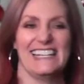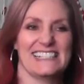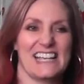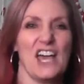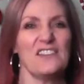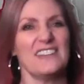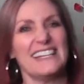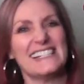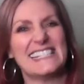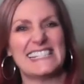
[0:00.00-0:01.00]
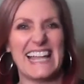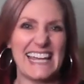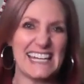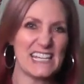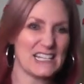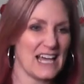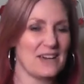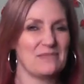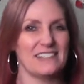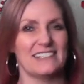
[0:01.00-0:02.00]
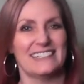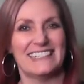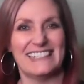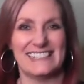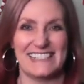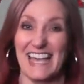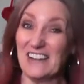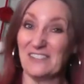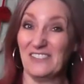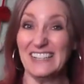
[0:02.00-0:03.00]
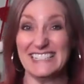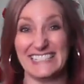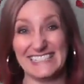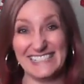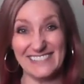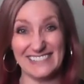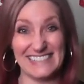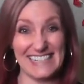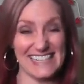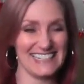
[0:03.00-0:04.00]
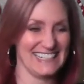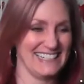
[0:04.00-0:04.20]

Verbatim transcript: It's kind of like a slidey clap. It's kind of fun to do, isn't it?